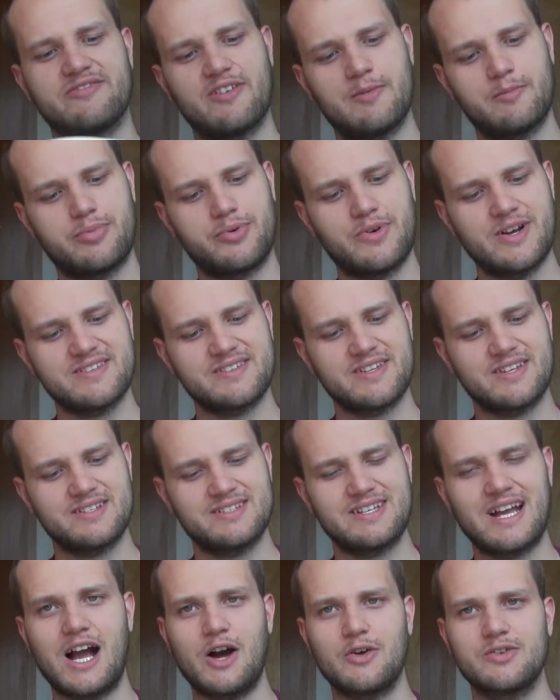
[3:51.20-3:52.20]
If I'm pressing
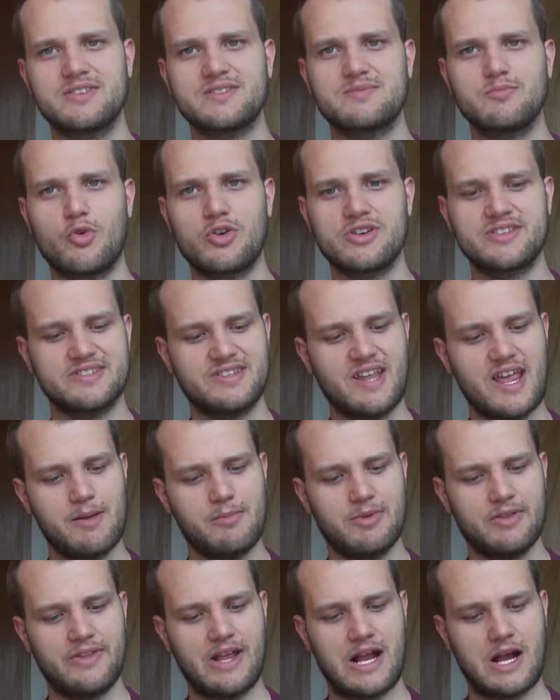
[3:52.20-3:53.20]
down, it's more
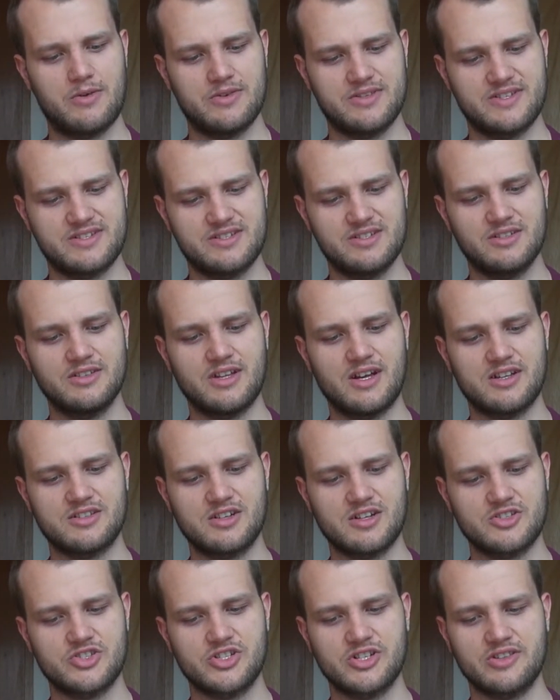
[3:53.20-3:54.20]
stable now. It's still not
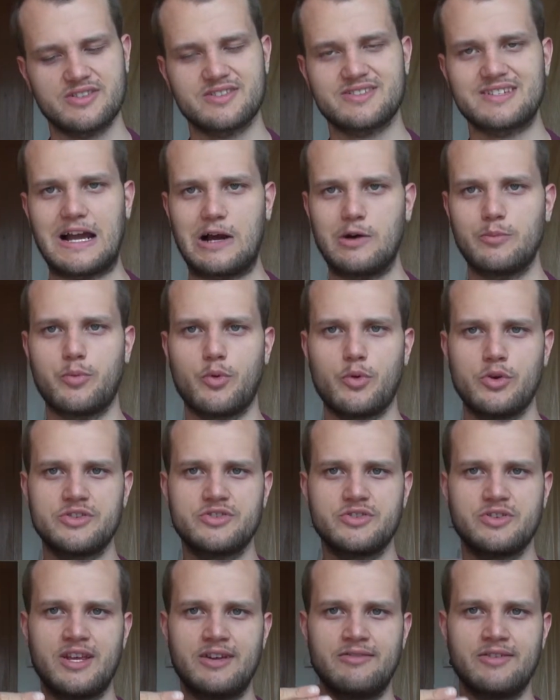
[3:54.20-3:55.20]
touching the soundboard
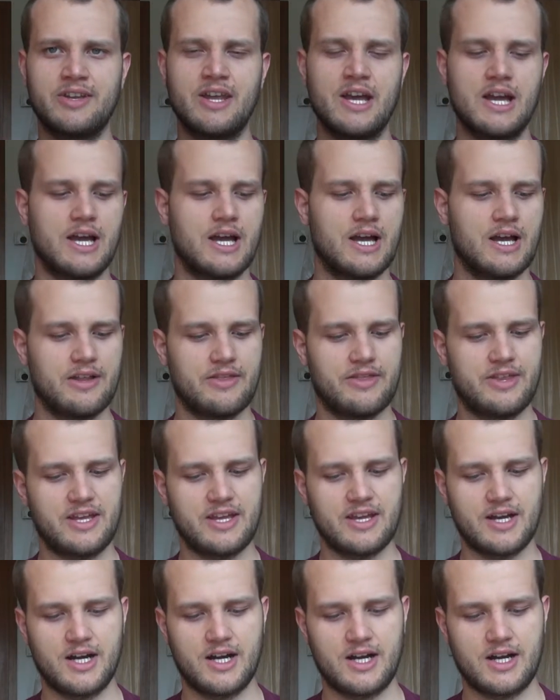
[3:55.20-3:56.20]
to give it
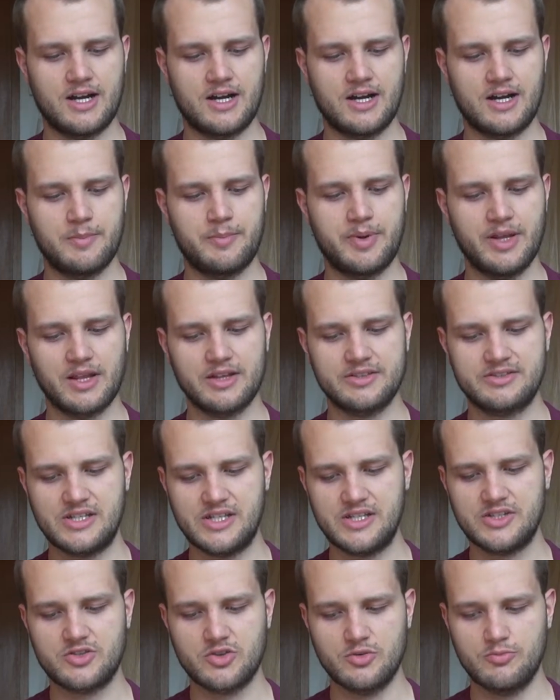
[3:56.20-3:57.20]
the
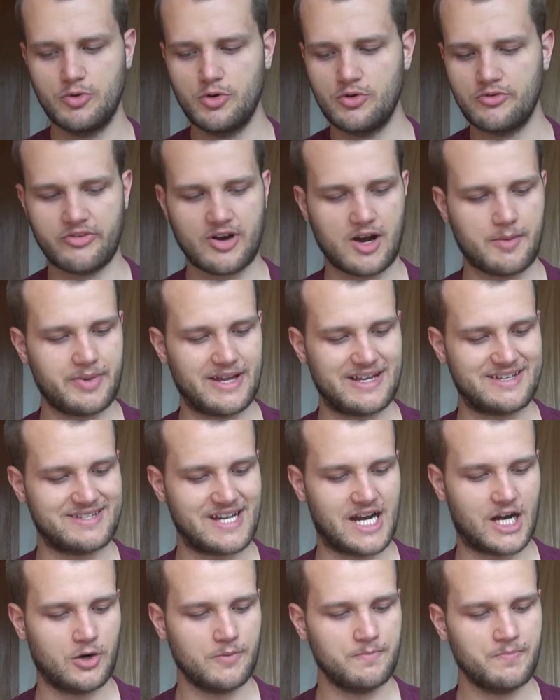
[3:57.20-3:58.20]
ability to move up and
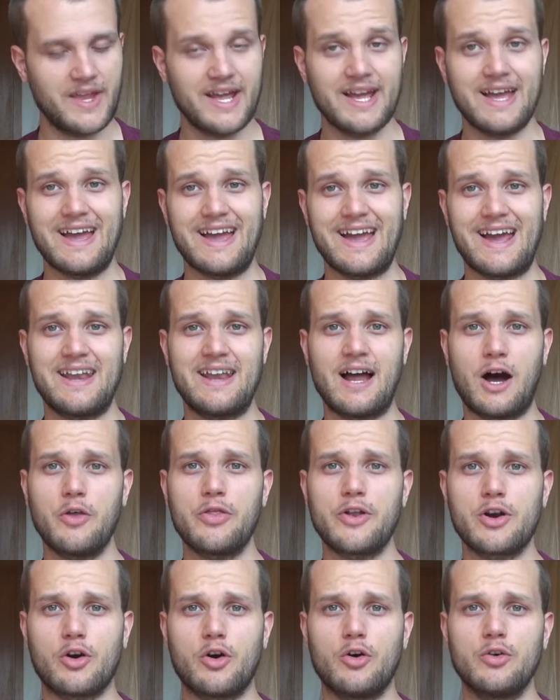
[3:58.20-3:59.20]
down. And now
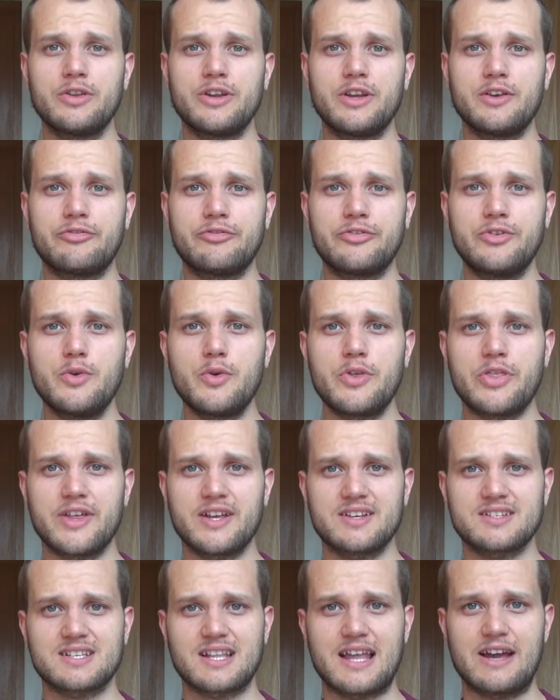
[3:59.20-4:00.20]
there are only a few
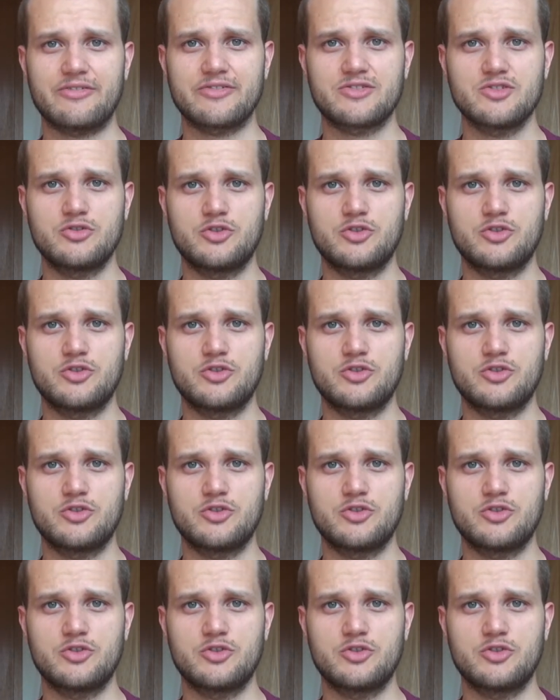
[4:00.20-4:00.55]
things left to